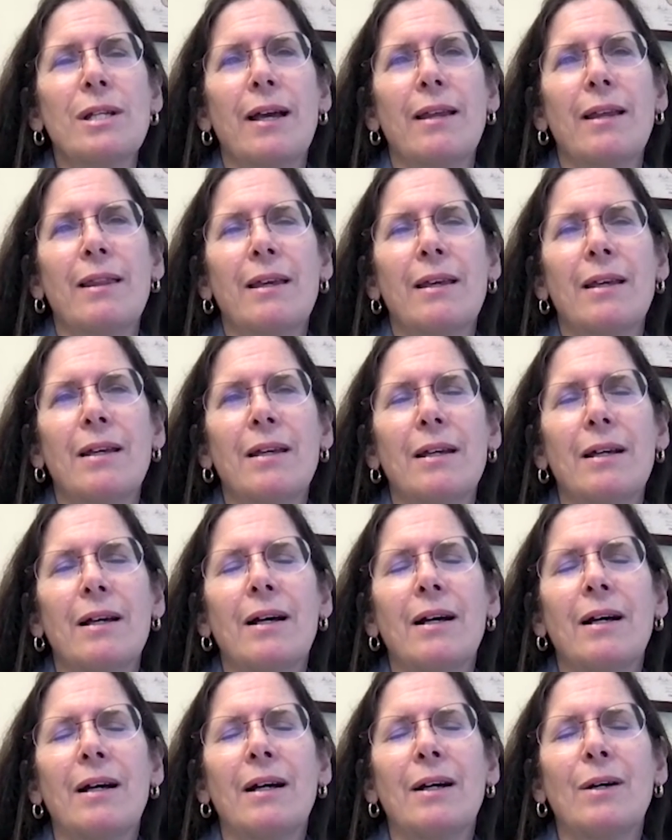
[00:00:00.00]
I think
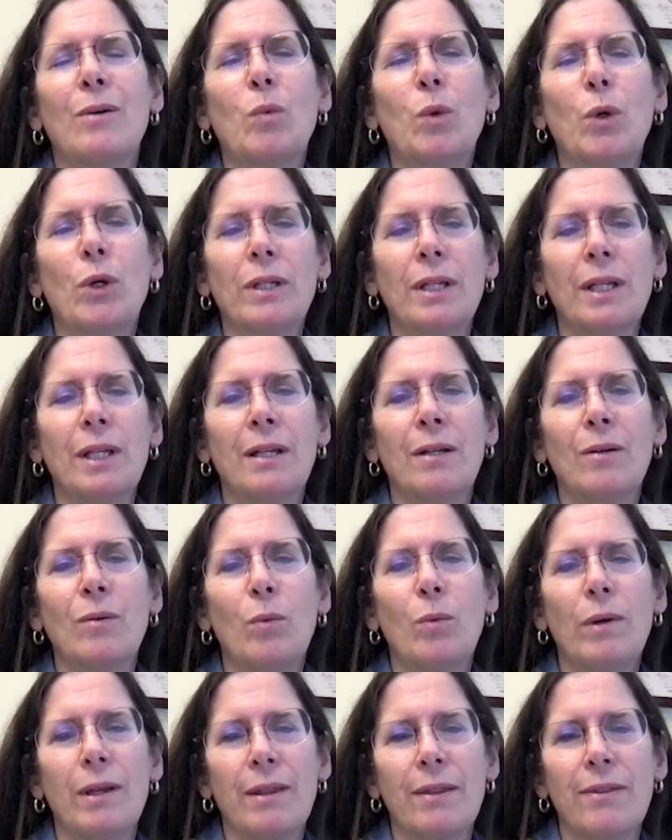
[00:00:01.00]

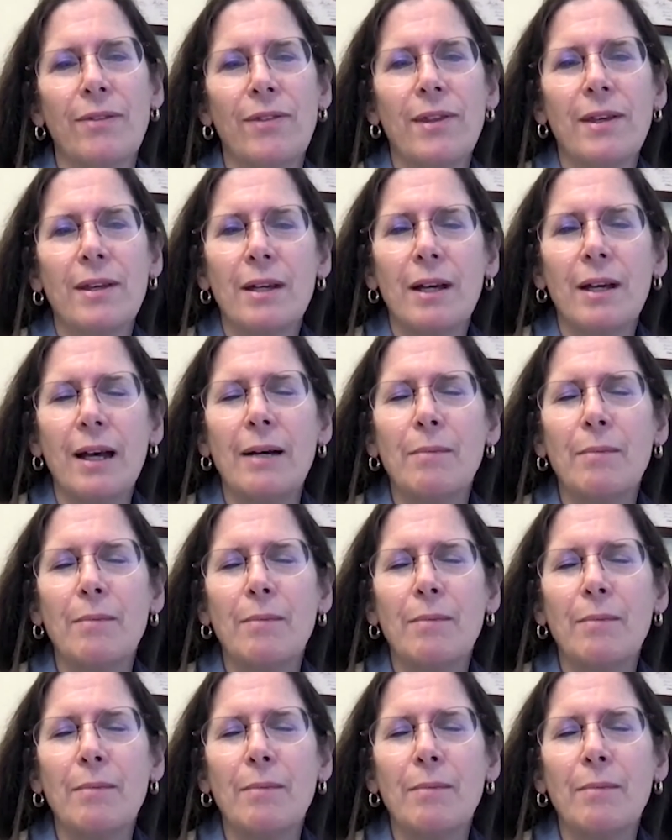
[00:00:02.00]
working with the